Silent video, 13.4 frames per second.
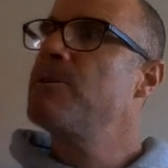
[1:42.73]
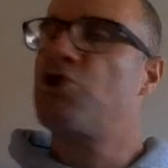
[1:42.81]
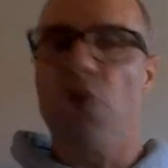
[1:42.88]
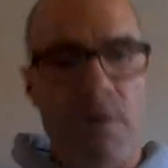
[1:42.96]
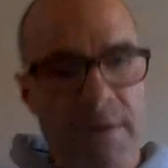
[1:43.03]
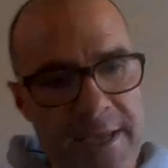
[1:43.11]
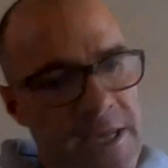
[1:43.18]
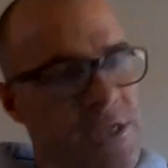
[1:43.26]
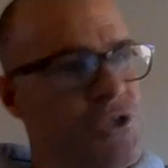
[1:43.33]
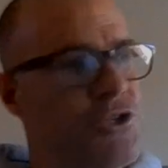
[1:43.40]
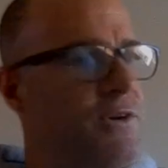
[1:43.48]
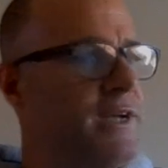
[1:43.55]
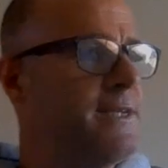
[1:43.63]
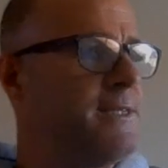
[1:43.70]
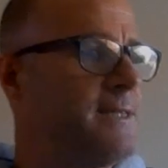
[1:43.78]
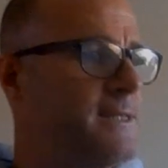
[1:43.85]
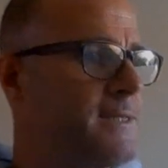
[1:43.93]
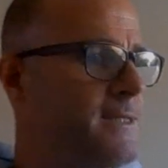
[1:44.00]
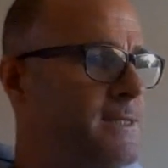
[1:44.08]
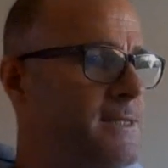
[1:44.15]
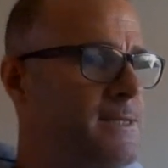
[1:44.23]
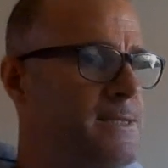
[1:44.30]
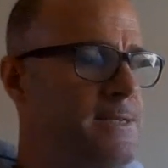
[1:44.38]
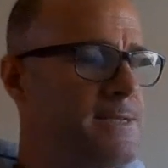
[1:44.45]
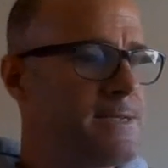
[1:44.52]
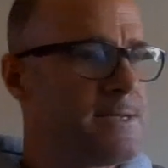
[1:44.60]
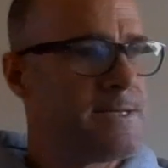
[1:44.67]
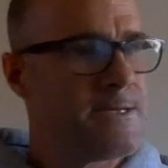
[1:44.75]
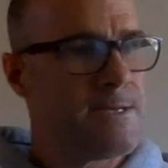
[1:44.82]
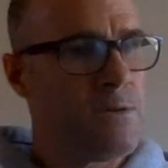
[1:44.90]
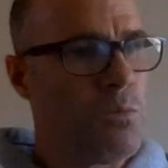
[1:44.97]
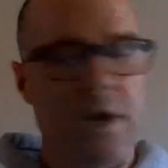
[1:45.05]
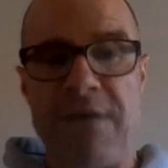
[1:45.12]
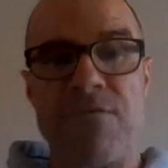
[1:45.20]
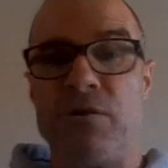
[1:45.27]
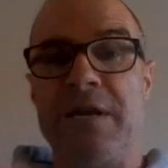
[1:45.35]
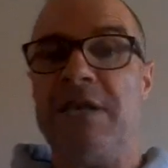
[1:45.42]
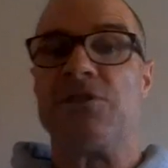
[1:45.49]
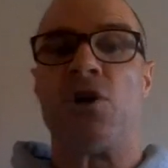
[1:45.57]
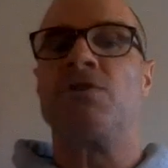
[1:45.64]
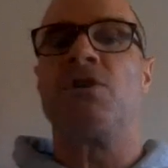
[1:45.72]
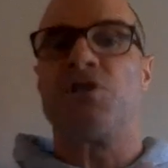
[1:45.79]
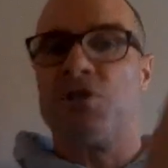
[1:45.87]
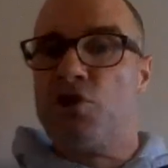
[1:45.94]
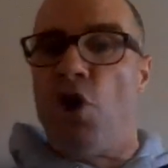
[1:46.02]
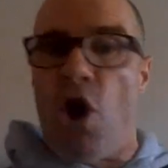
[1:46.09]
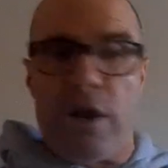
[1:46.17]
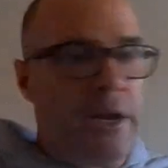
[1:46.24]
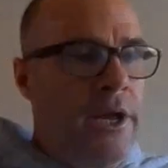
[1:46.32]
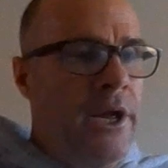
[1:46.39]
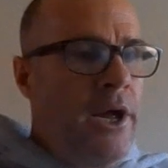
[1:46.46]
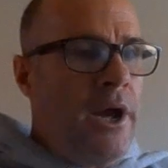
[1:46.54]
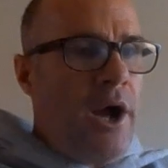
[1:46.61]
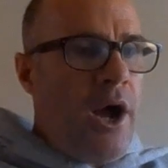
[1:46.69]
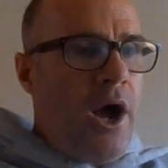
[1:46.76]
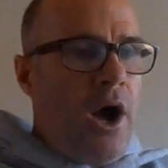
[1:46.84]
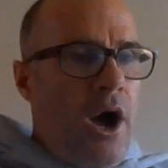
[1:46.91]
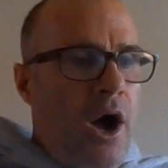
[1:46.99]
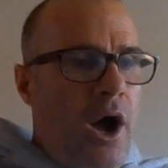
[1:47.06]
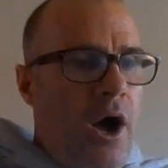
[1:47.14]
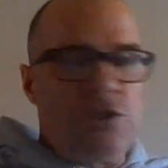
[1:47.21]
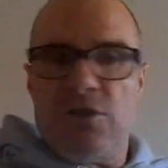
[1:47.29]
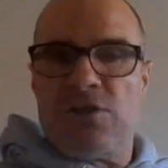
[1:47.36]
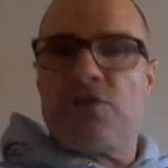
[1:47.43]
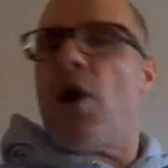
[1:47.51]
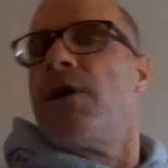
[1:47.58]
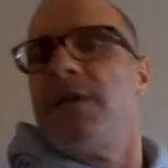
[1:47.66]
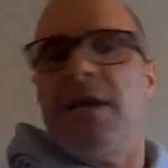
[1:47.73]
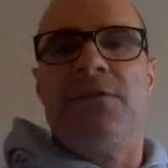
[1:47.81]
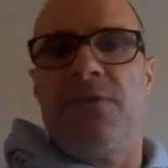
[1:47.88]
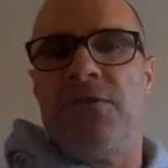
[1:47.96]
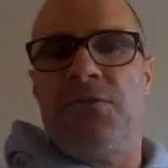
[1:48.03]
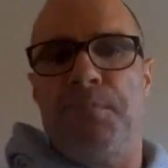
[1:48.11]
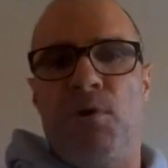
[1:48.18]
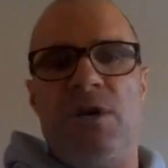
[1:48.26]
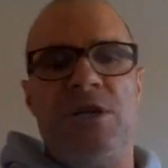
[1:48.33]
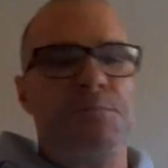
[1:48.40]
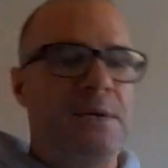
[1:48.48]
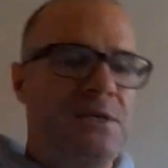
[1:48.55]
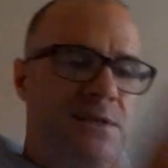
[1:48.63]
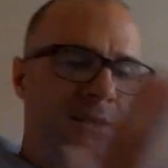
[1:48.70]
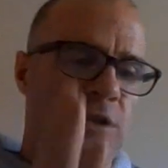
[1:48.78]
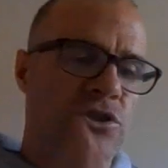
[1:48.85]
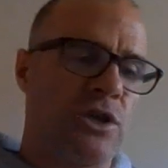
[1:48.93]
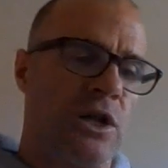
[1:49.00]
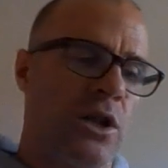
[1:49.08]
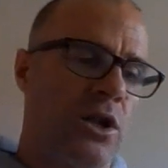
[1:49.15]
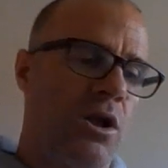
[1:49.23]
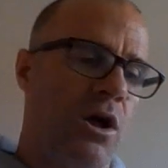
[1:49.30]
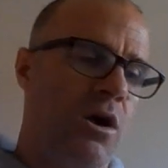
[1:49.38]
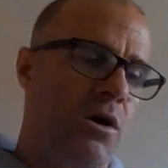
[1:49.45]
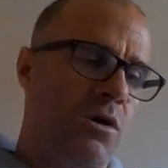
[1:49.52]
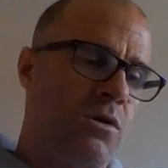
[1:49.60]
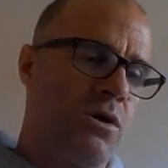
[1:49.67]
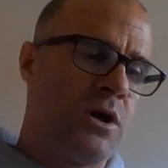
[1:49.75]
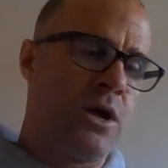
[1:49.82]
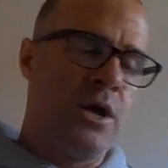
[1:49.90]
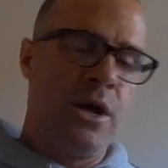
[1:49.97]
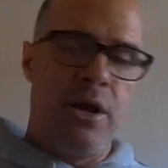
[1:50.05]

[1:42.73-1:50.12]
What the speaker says: shocking injuries, whatever it is. I just don't get disappointed. It's been such a long